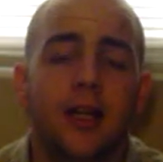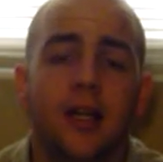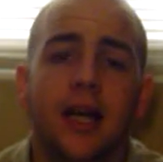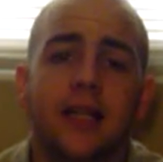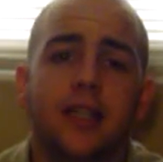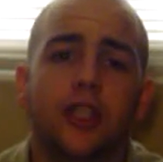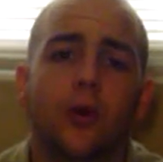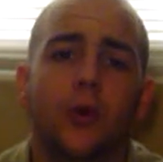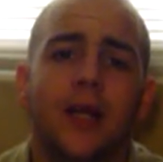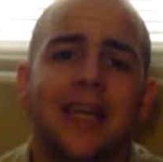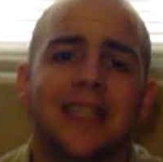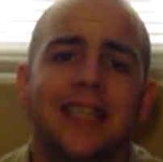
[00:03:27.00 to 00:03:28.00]
then they got this
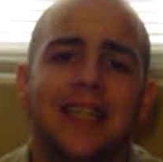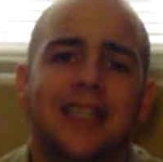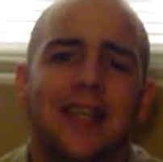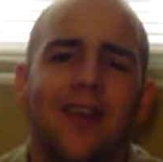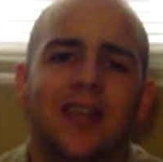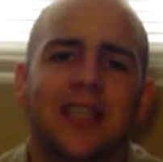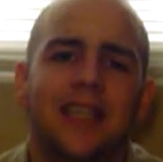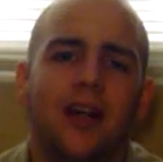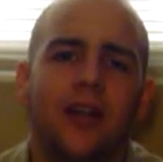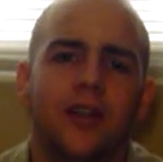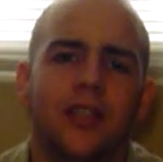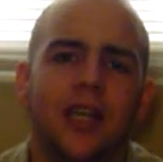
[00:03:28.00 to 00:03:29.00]
Nokia
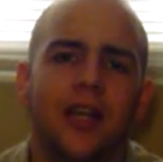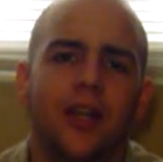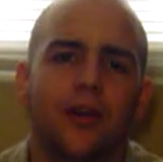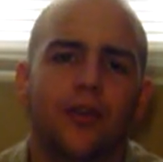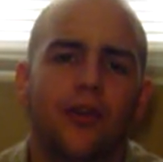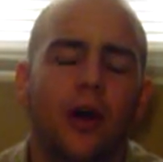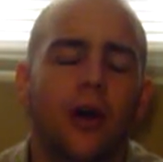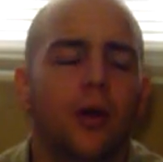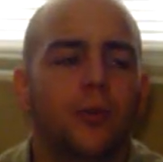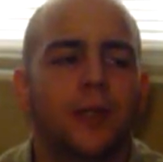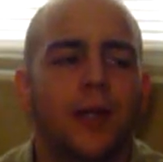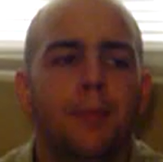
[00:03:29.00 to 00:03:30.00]
C7 cellular
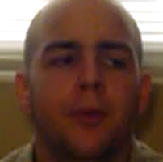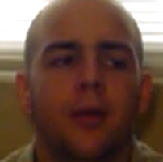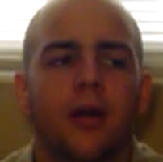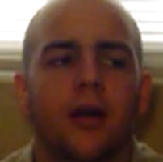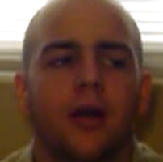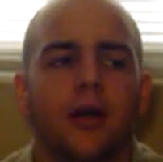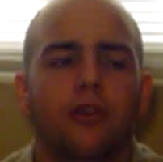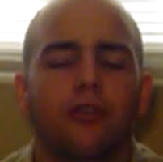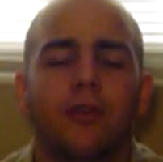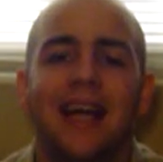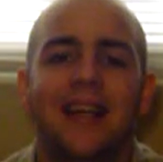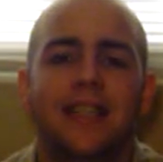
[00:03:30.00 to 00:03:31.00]
phone and was able to
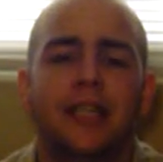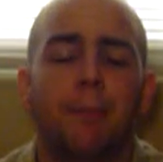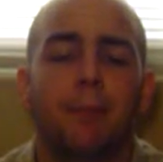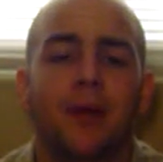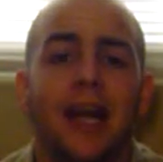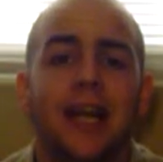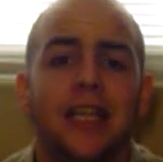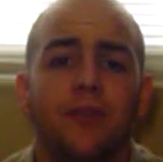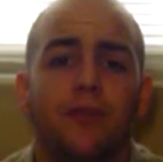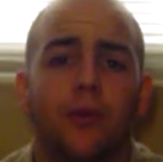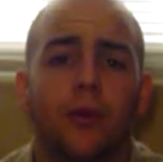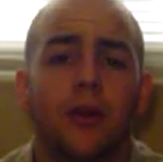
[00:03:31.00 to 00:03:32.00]
create this
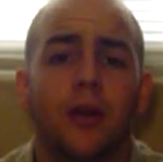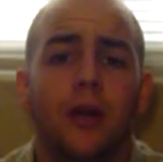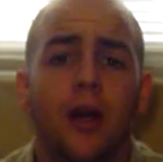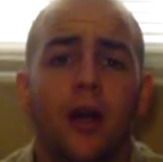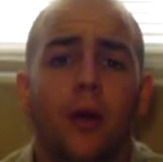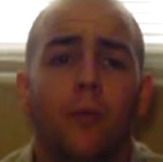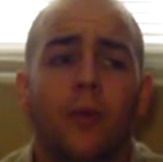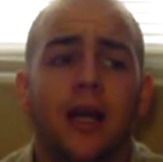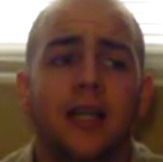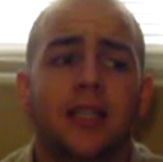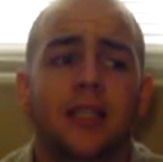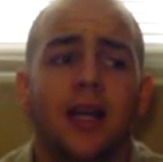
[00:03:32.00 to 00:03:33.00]
application for it,
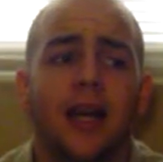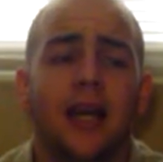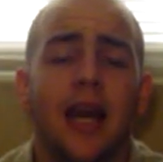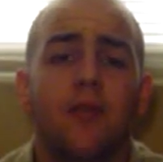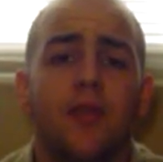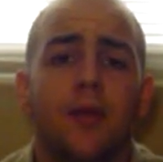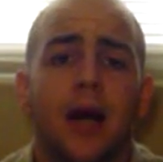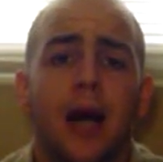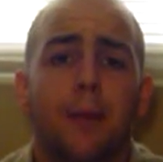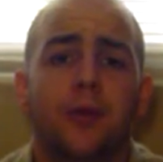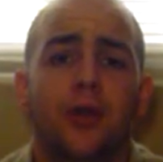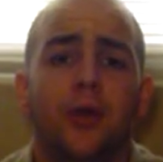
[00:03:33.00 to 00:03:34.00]
which gave them
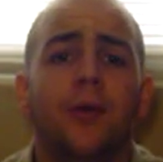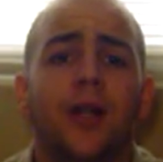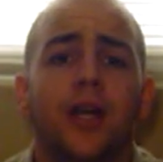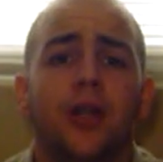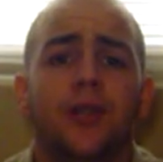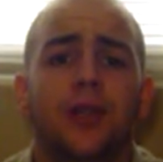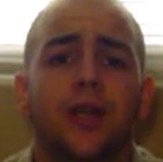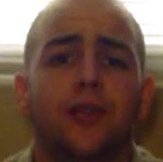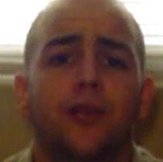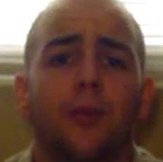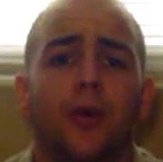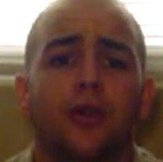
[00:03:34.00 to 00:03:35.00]
the opportunity to use it
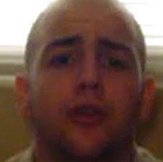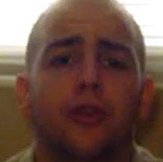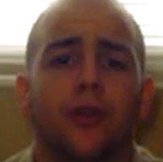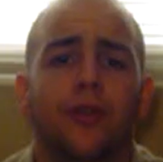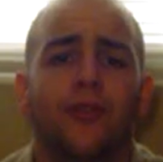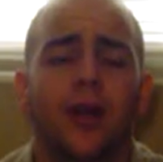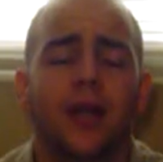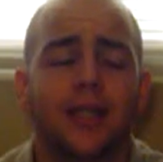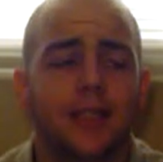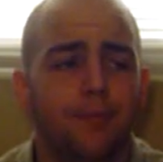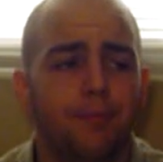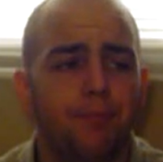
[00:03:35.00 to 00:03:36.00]
as a remote control
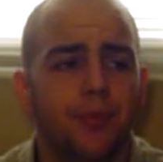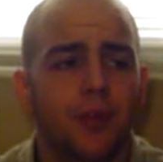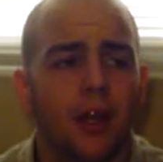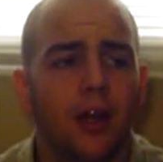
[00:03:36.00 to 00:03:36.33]
device.